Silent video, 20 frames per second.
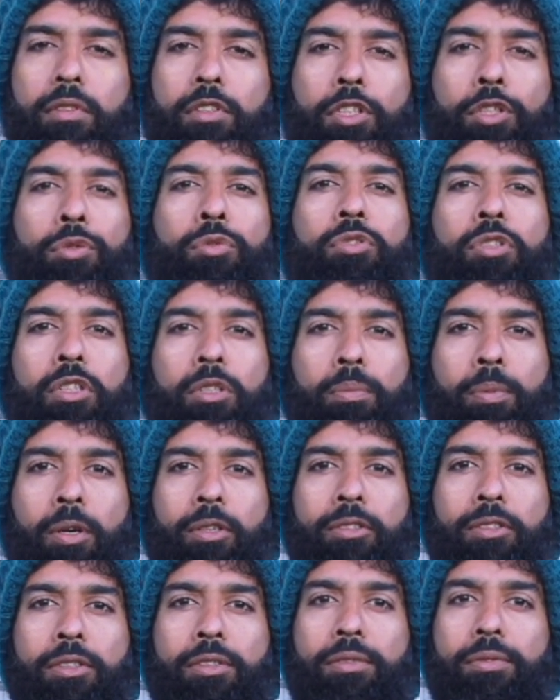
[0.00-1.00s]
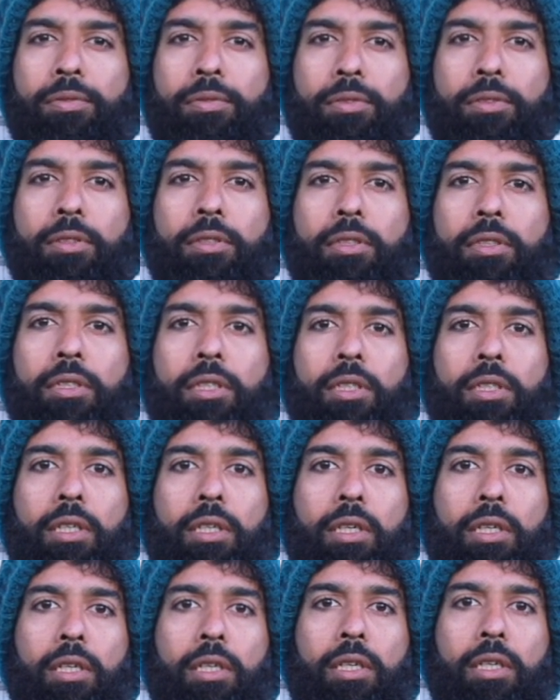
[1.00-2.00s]
Neutral positive.
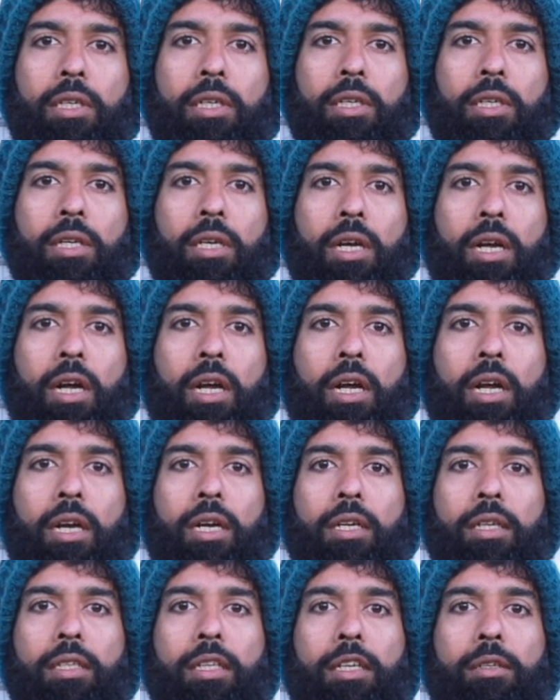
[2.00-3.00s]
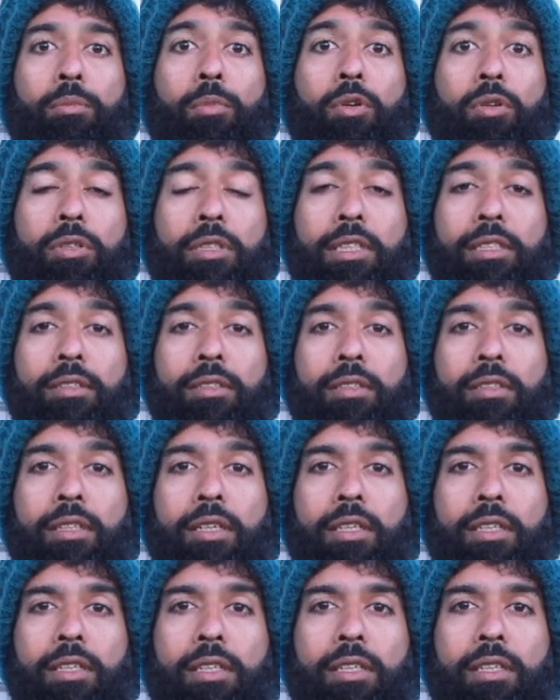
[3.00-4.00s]
And then more
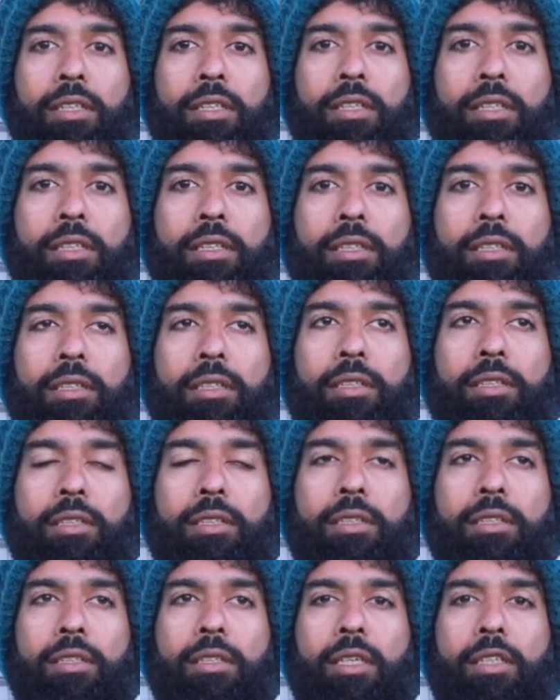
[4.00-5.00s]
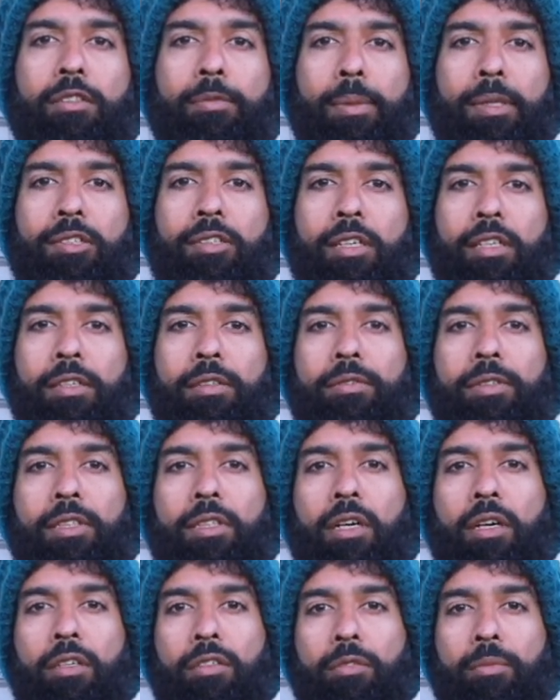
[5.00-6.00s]
recently, especially
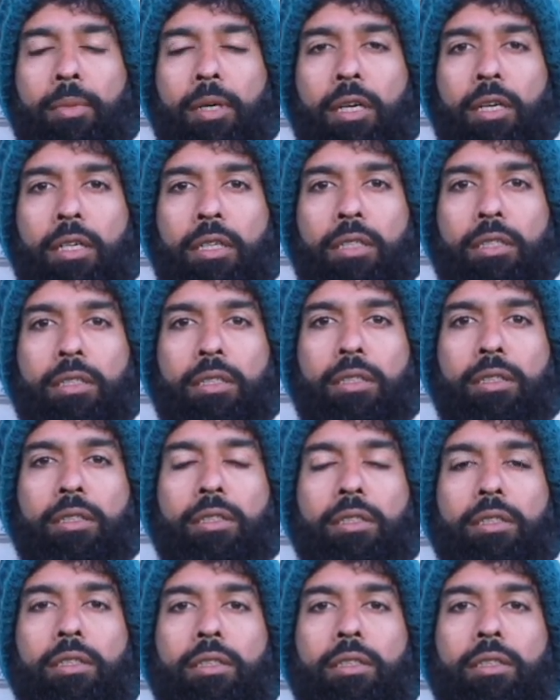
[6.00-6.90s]
with Hanuman,